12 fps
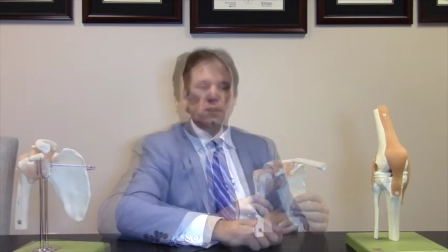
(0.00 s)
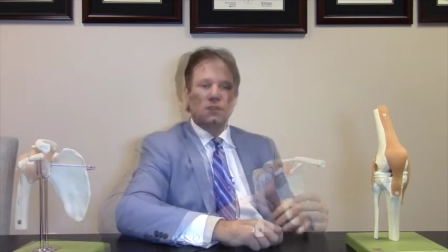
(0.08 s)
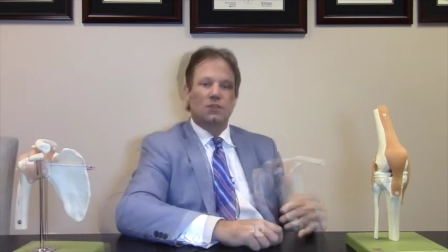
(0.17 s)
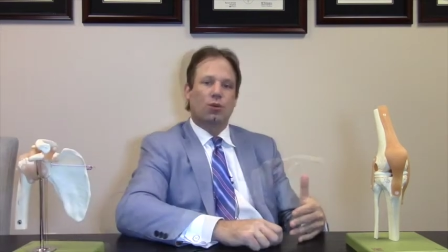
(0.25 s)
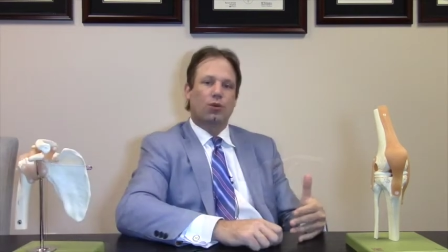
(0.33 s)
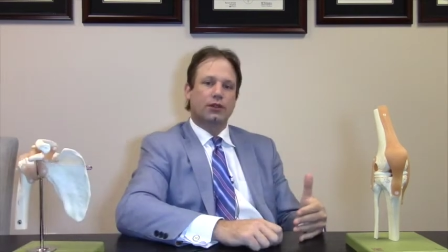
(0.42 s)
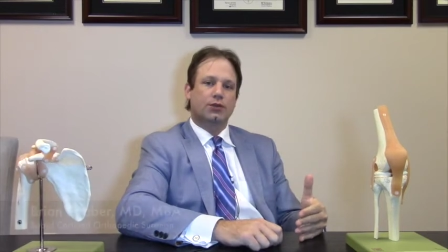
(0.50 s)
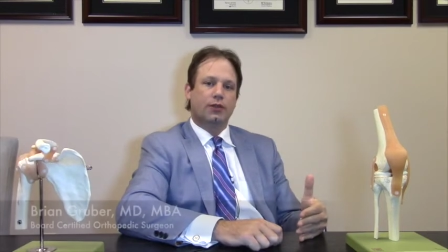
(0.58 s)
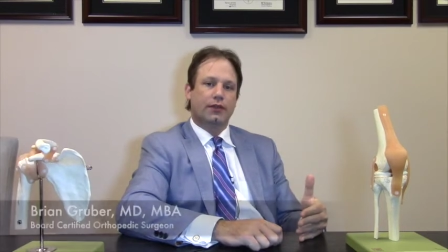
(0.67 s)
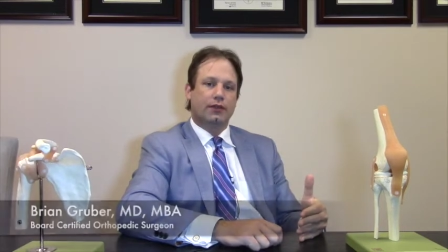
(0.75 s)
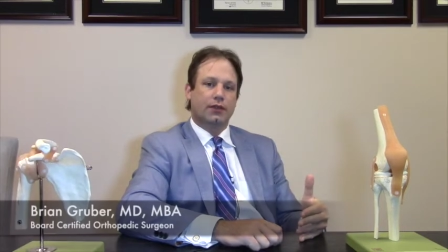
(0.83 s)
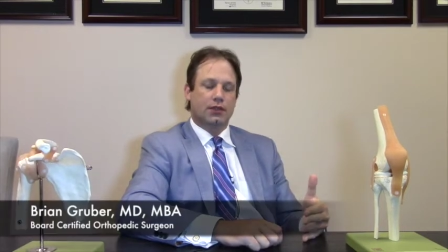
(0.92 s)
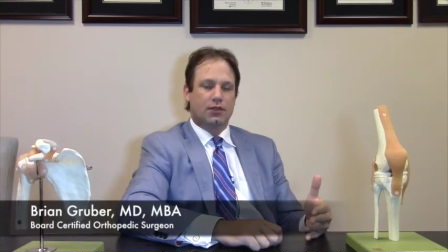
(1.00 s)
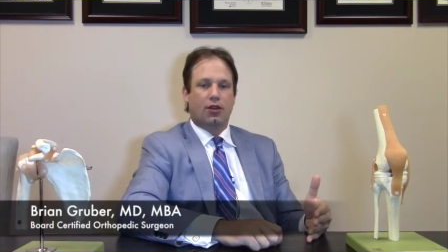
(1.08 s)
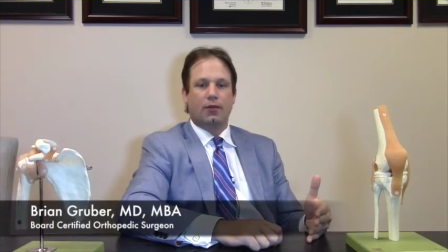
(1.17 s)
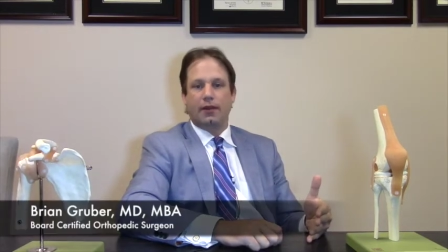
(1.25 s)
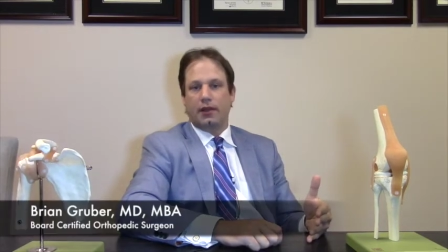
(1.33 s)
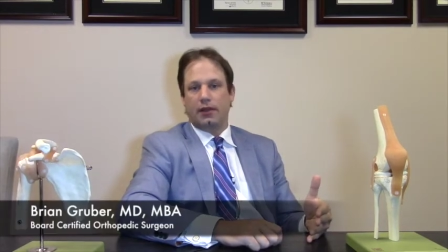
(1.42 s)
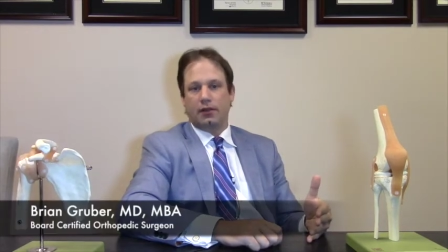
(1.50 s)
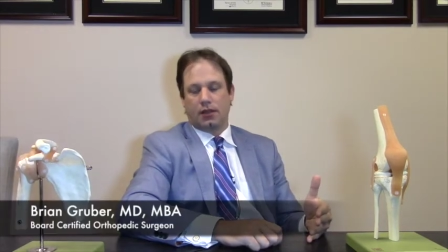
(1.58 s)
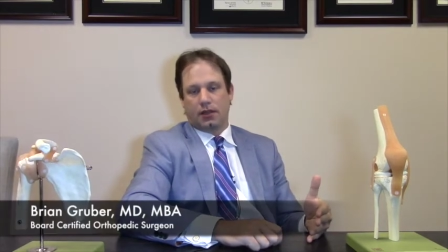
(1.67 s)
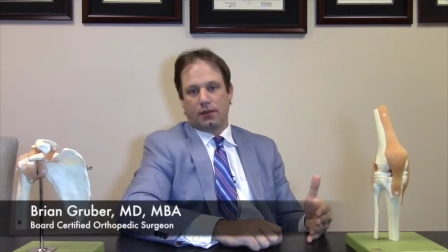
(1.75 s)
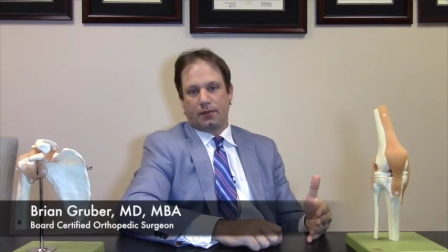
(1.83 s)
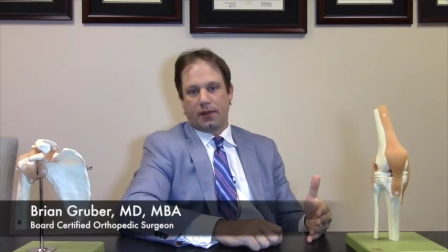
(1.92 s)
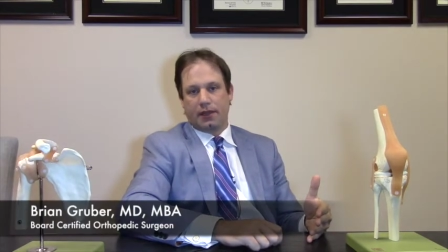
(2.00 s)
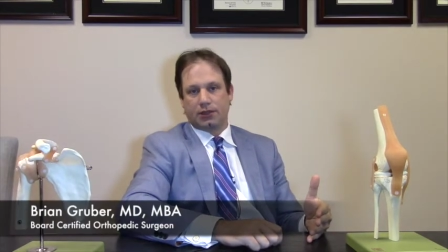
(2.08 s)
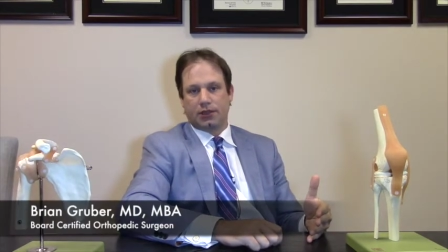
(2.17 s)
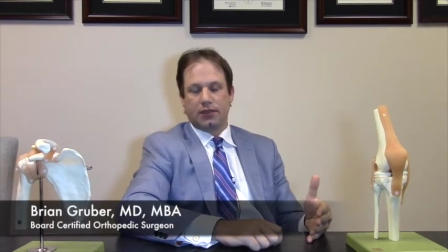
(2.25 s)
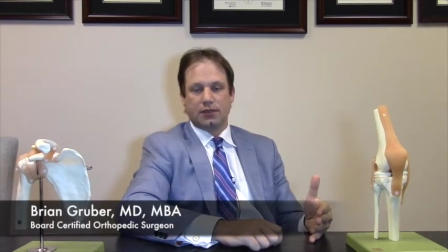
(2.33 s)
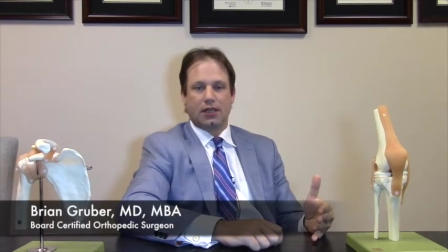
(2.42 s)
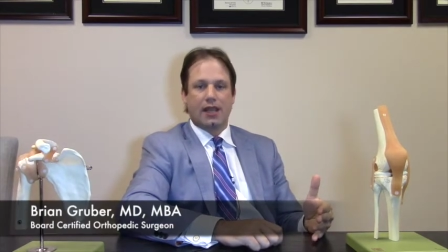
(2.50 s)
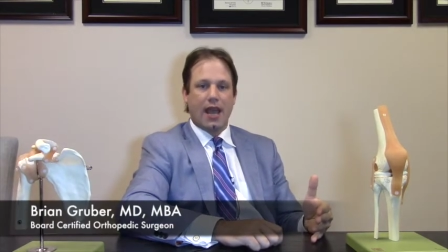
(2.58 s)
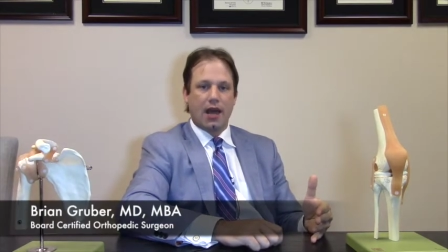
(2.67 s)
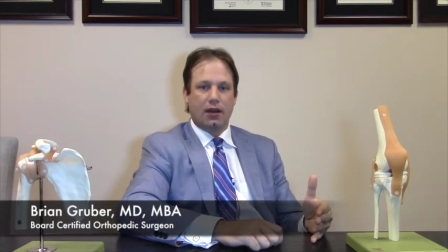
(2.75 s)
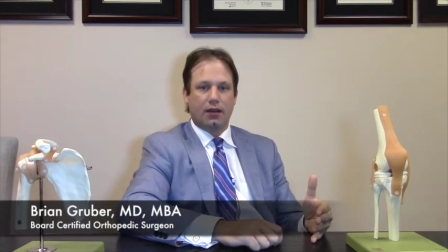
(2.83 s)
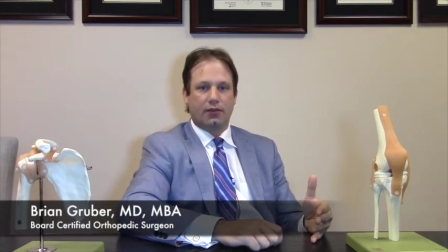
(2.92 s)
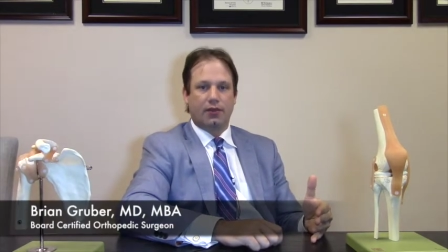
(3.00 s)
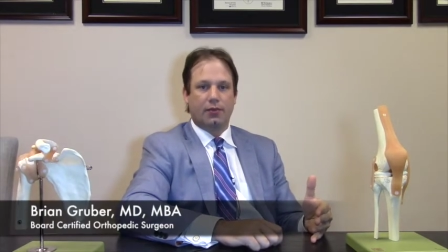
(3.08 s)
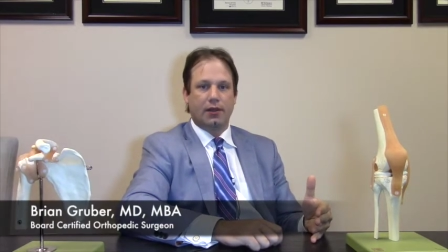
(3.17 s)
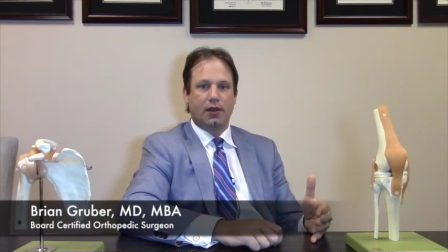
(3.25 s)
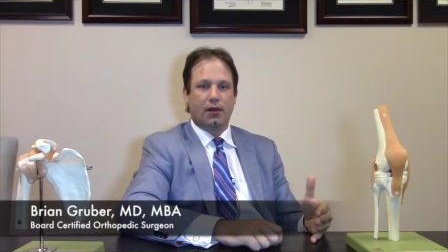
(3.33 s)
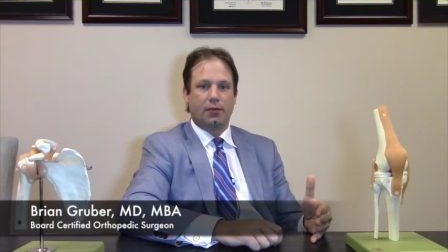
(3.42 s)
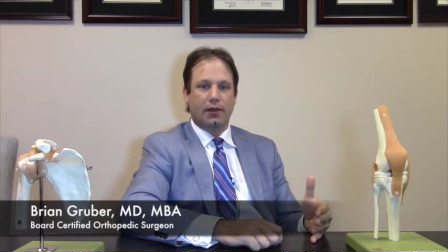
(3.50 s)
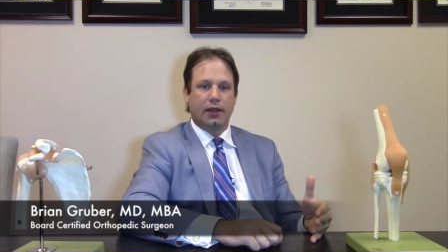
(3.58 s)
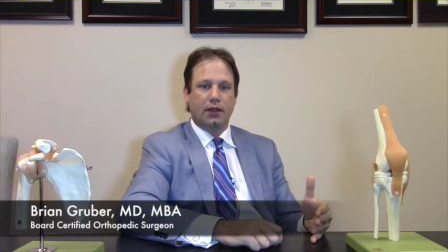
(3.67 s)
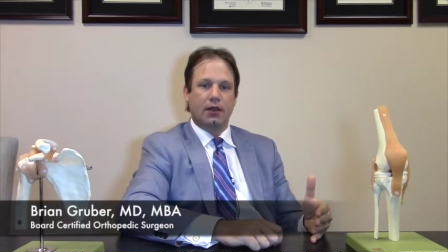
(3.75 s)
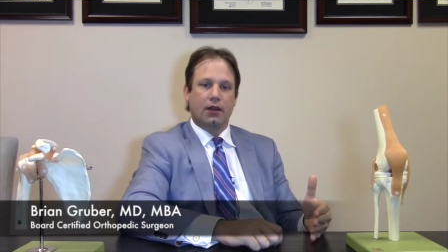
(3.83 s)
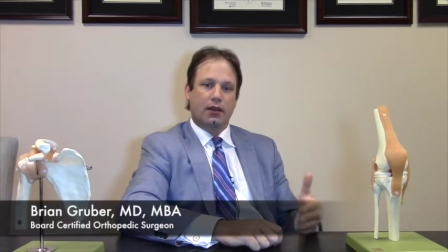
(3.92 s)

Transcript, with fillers: So once we've determined that the patient is a candidate for PRP,